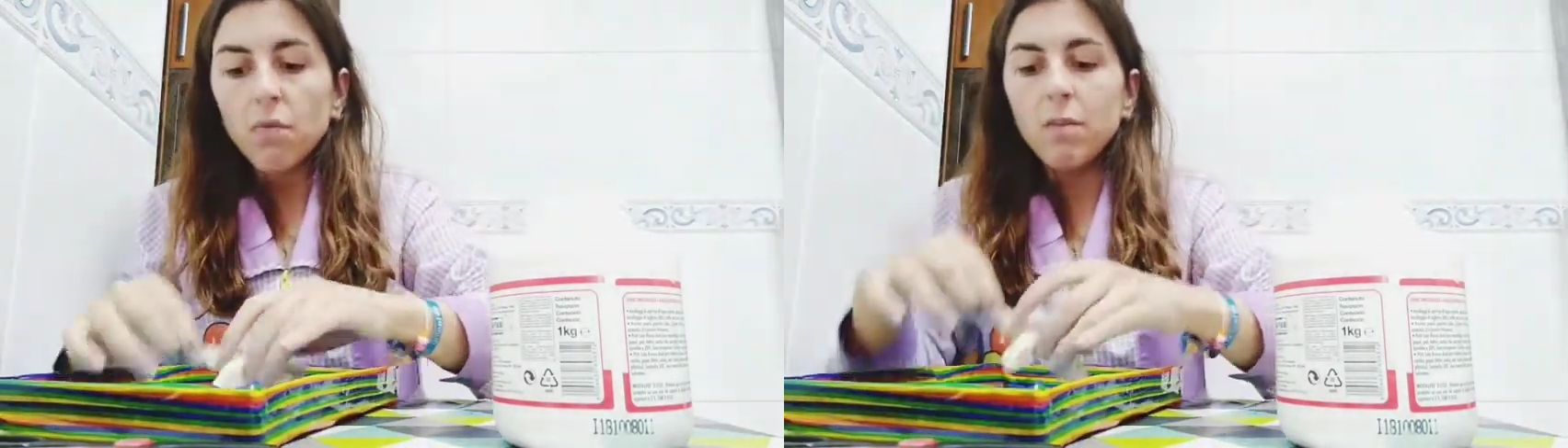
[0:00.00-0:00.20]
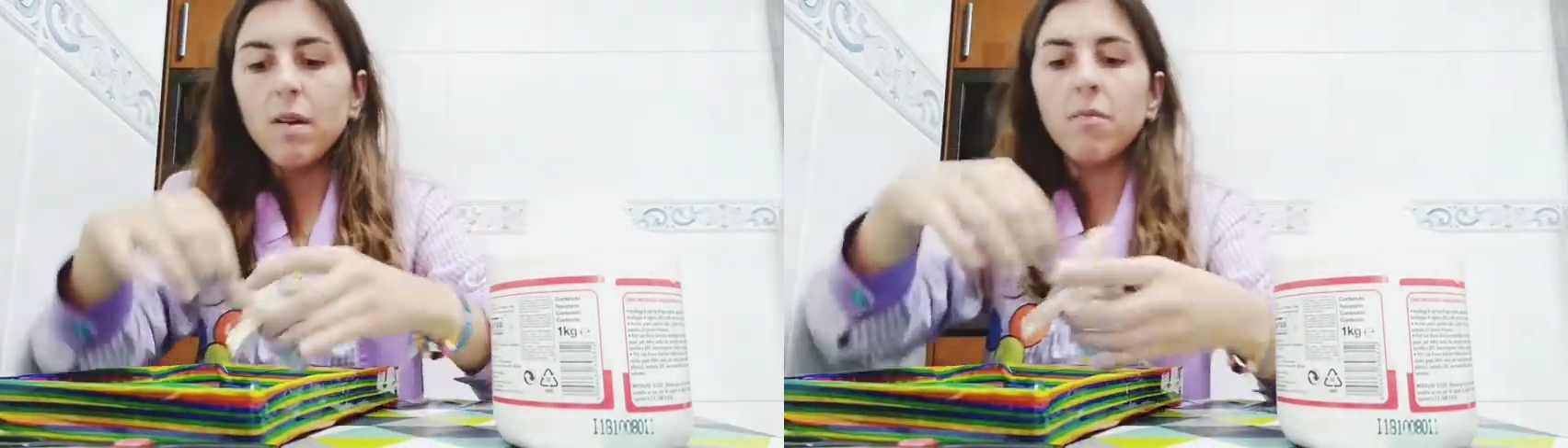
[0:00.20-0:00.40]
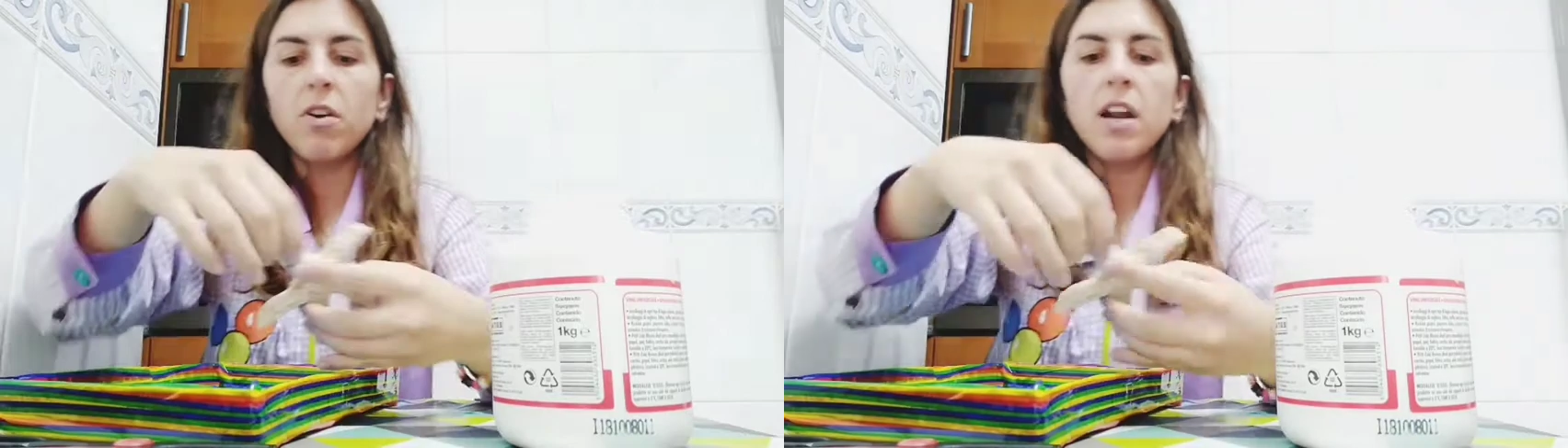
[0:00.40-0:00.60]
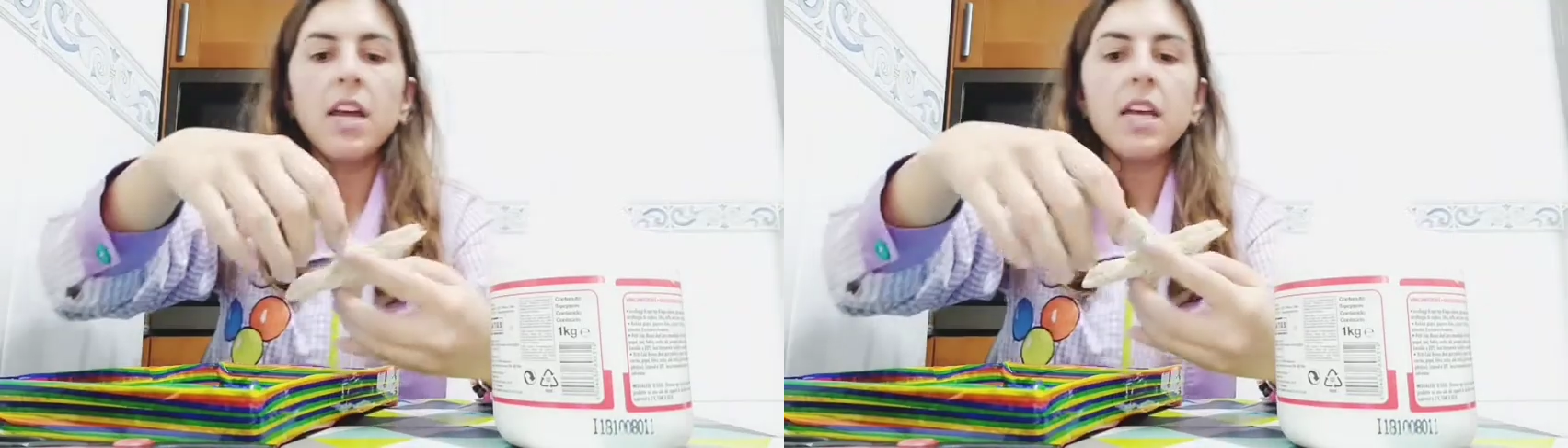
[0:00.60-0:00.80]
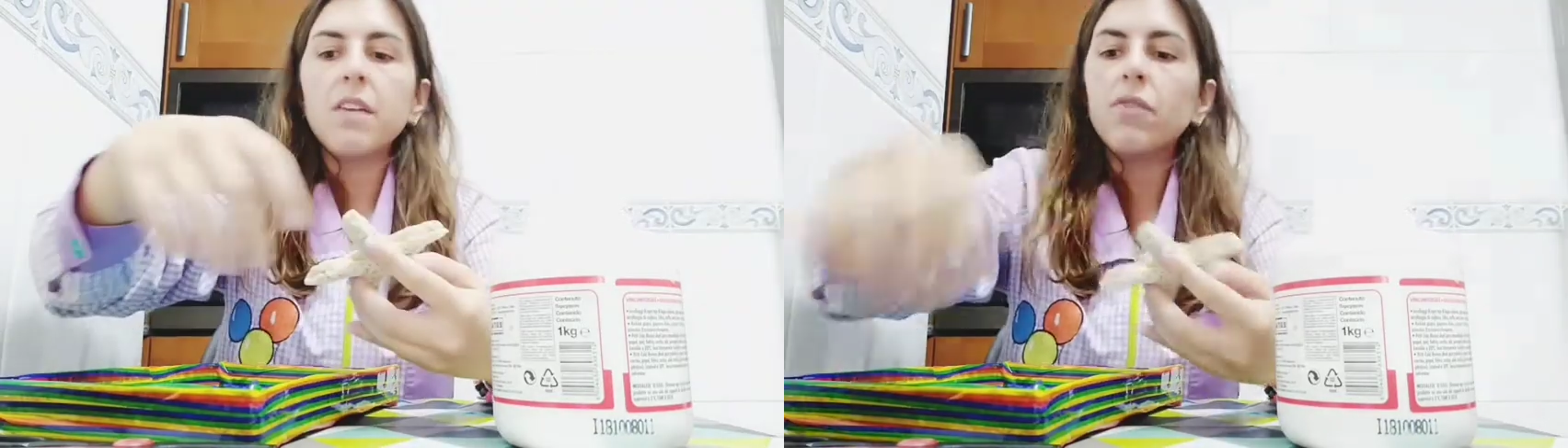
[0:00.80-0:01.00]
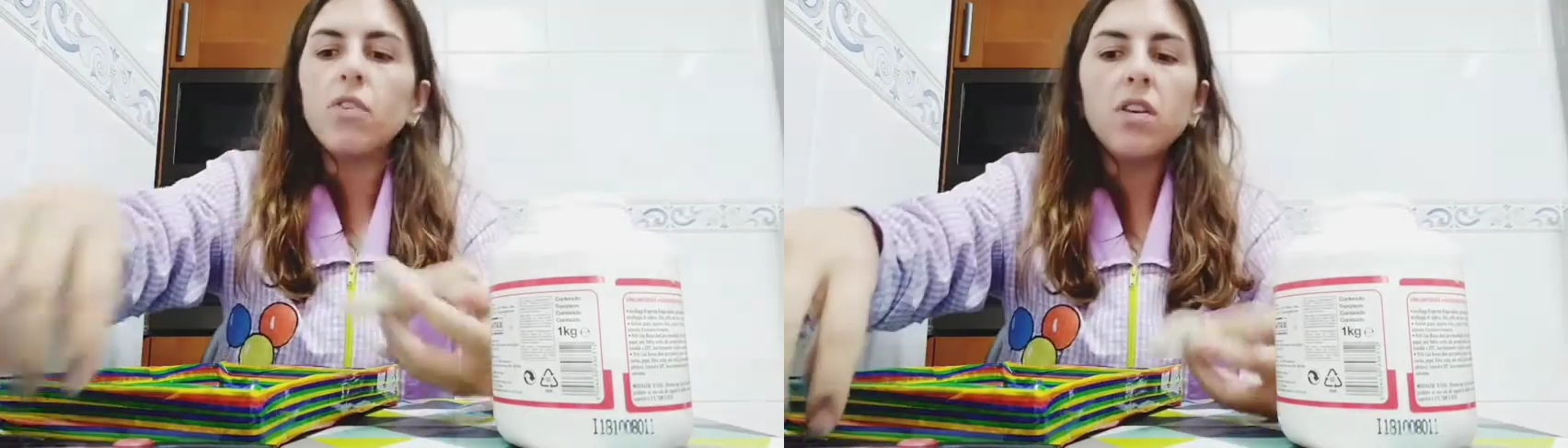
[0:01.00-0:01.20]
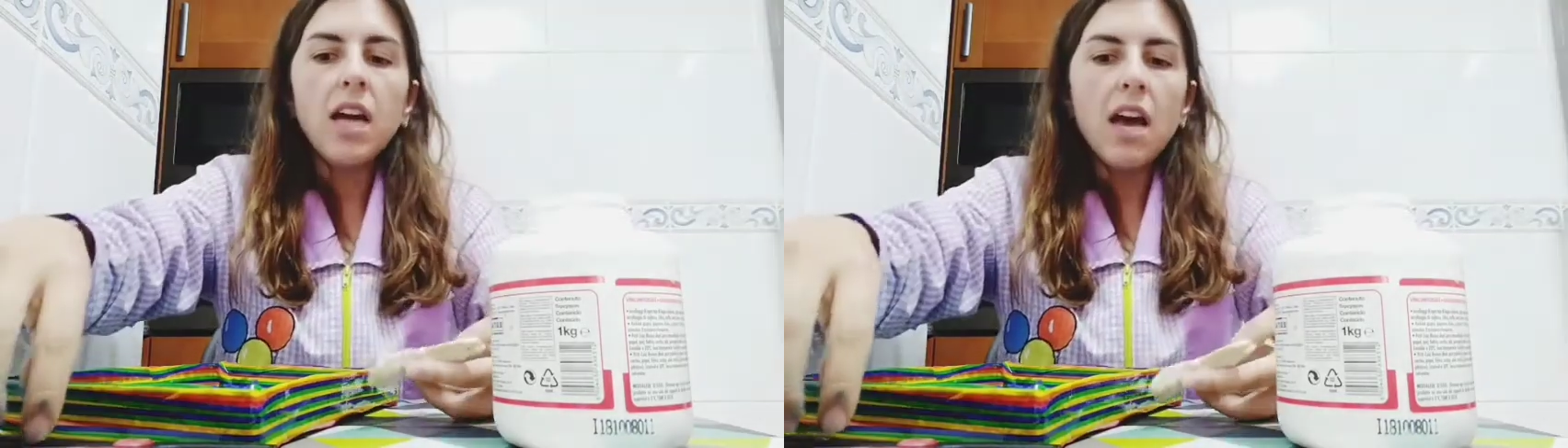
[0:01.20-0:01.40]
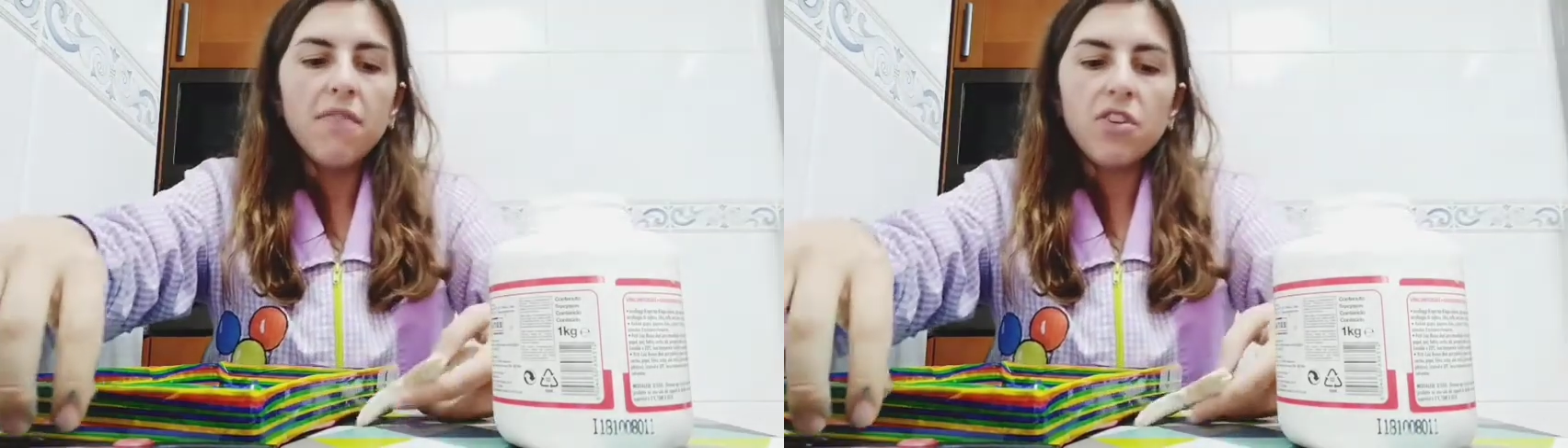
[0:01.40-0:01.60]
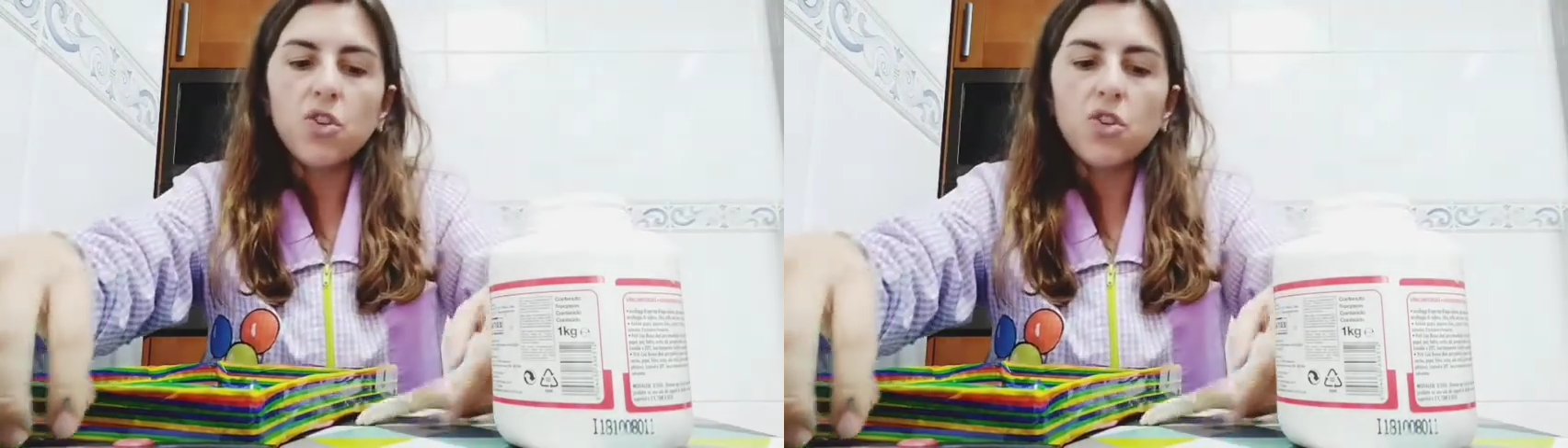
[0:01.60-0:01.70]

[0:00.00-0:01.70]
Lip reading: Remember, if you don't have a